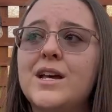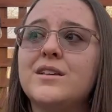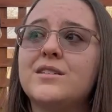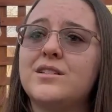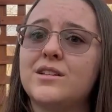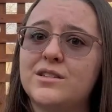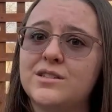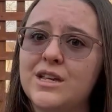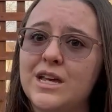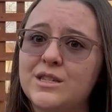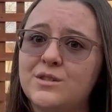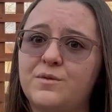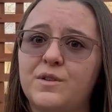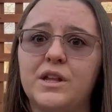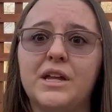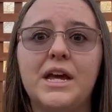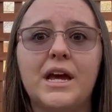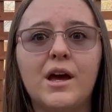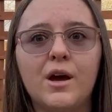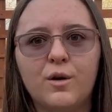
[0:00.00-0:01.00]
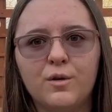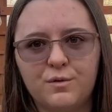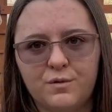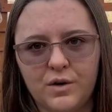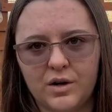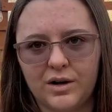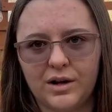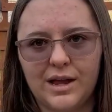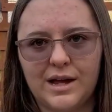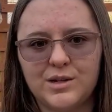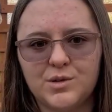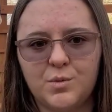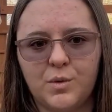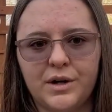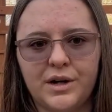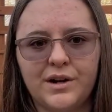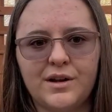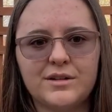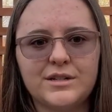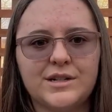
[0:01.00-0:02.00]
successfully fertilize
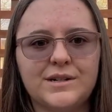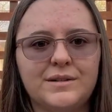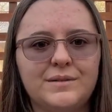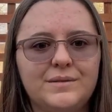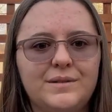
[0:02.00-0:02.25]
one another.